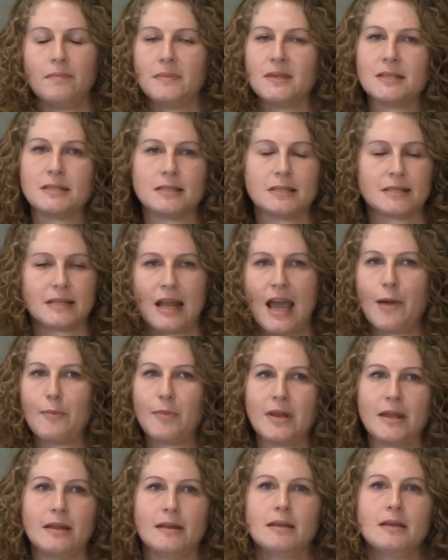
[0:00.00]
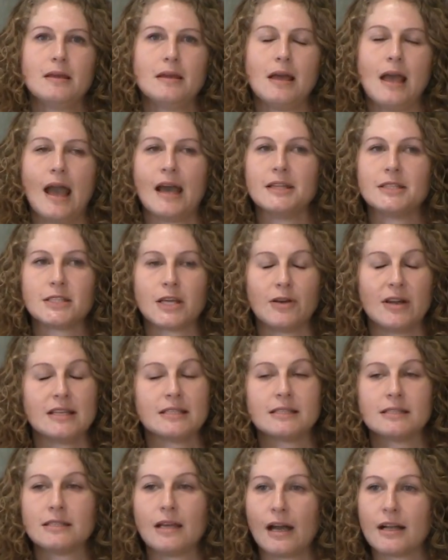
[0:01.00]
This isn't happening. And so I
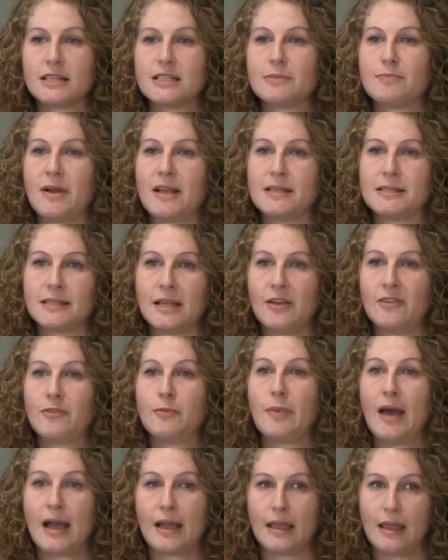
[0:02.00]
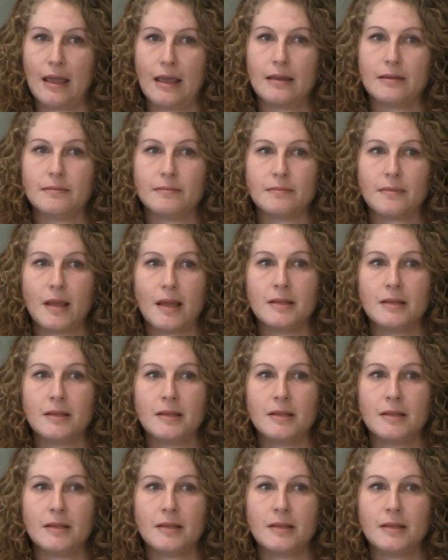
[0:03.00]
sucked myself back in.